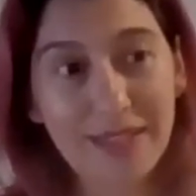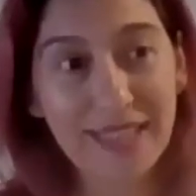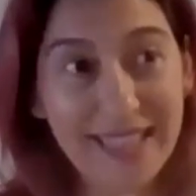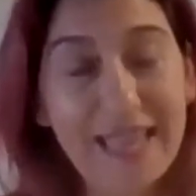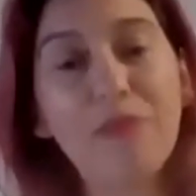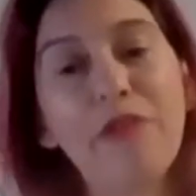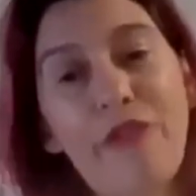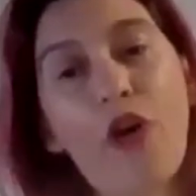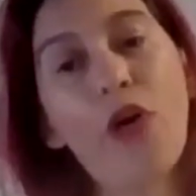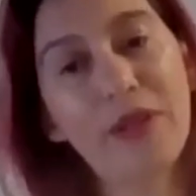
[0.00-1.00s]
keep the
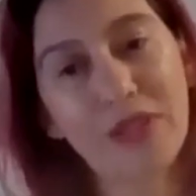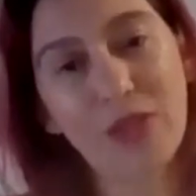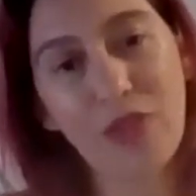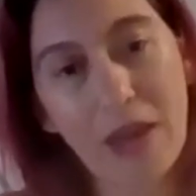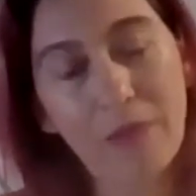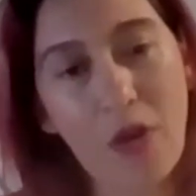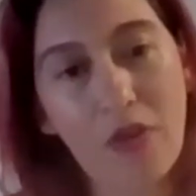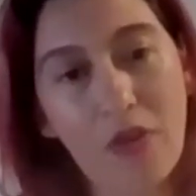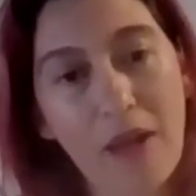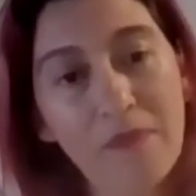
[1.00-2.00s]
focus on that
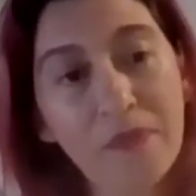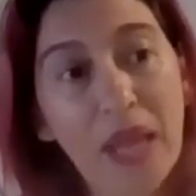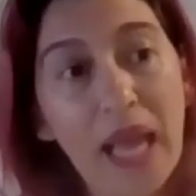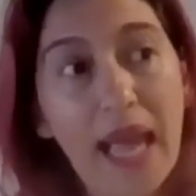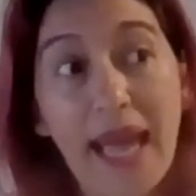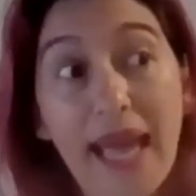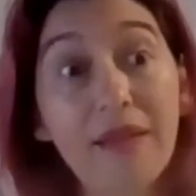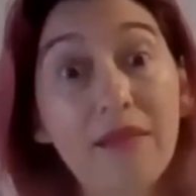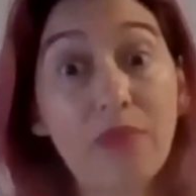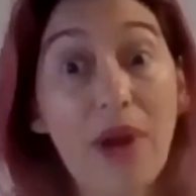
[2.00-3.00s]
program.
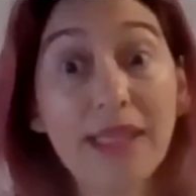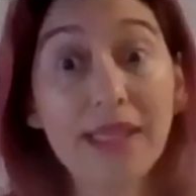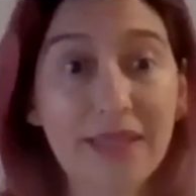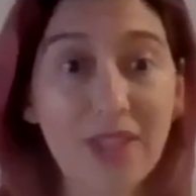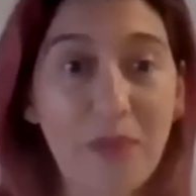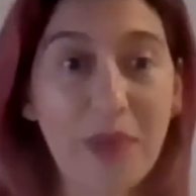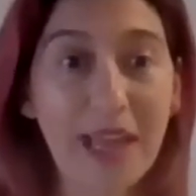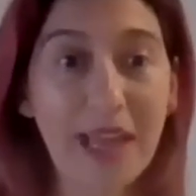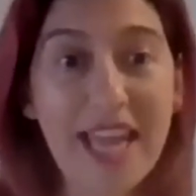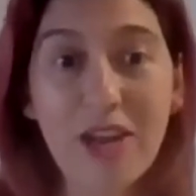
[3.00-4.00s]
And Brexit is coming
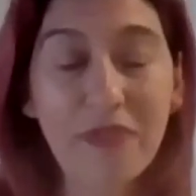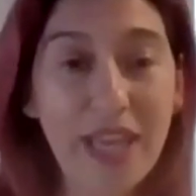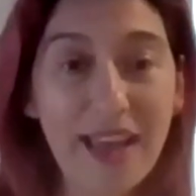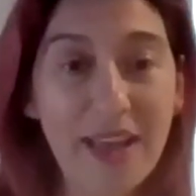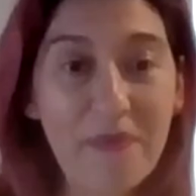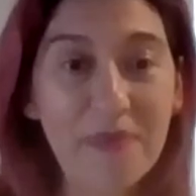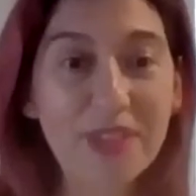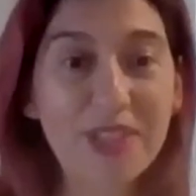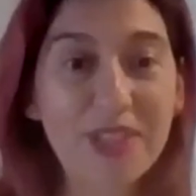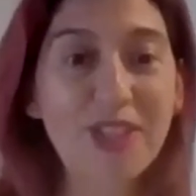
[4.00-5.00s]
at the end of the year.
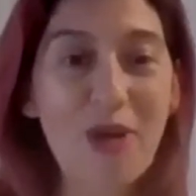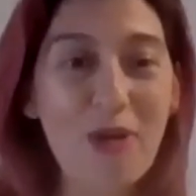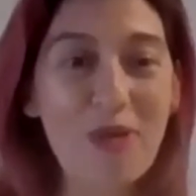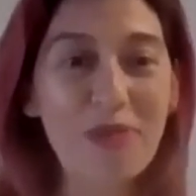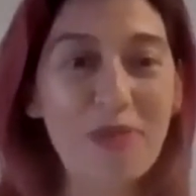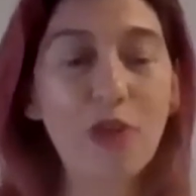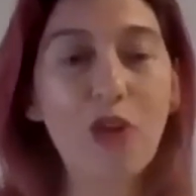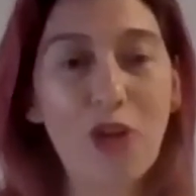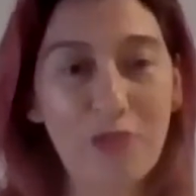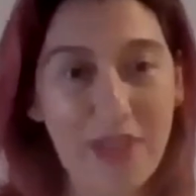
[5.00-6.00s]
So we've
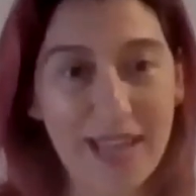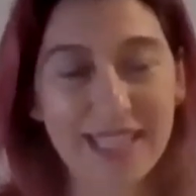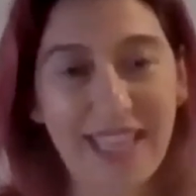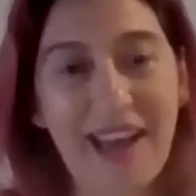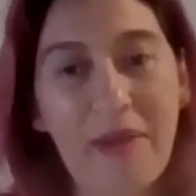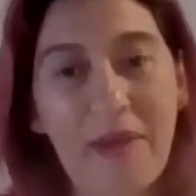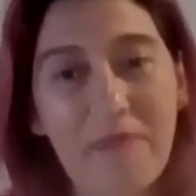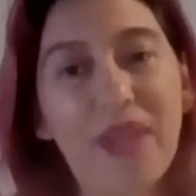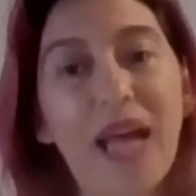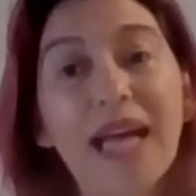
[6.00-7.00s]
got all of that to
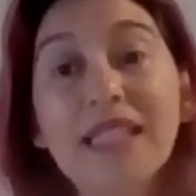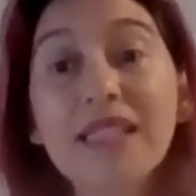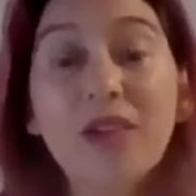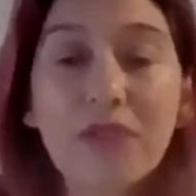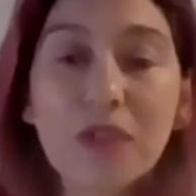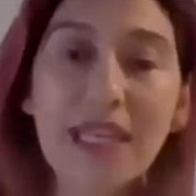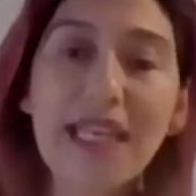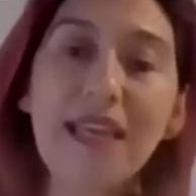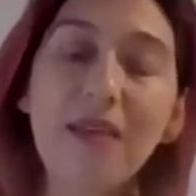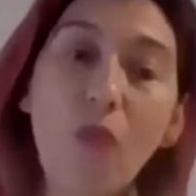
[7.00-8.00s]
come. And
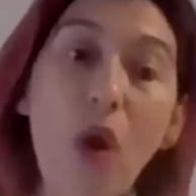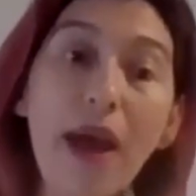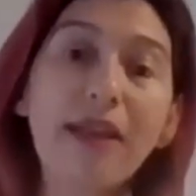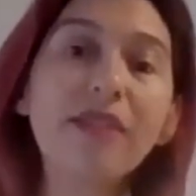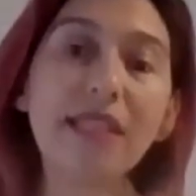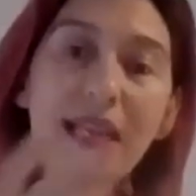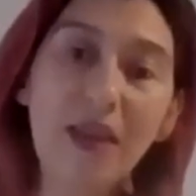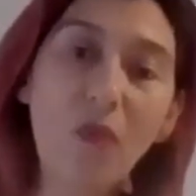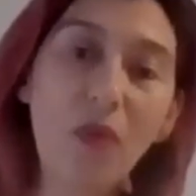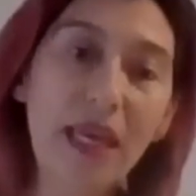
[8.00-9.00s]
obviously, while
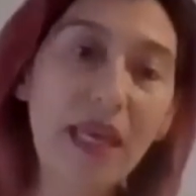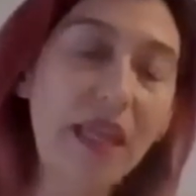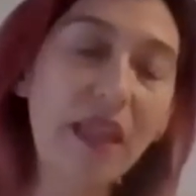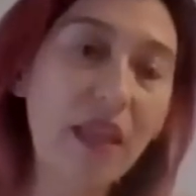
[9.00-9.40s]
dealing with